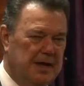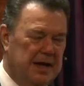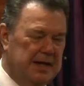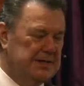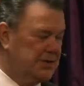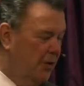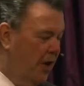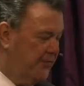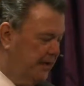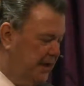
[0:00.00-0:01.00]
In his
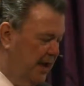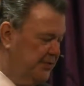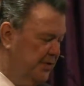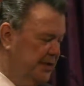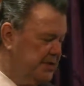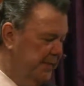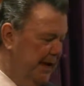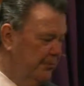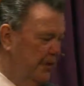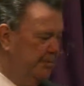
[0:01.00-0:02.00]
glorification, this
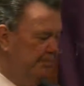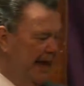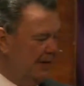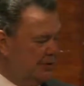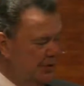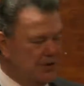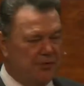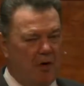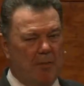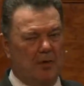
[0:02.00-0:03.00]
man went back to his
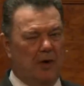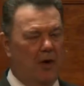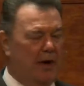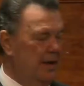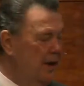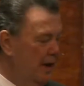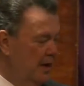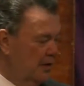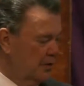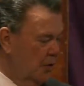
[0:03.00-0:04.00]
former glory,
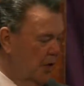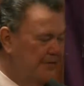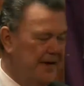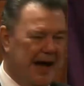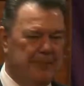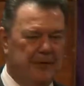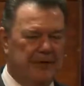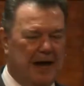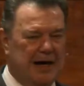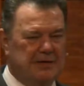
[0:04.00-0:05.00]
glorified with
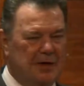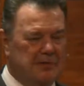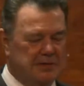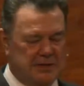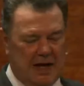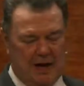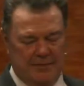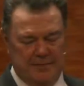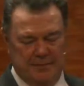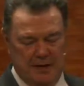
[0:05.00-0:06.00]
God's own self.
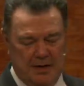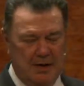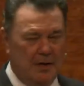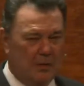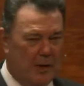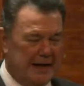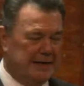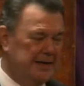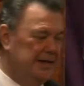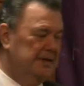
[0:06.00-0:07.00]
Why
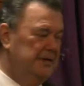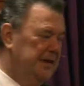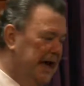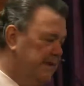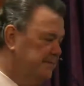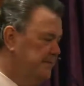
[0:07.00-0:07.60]
did he do that?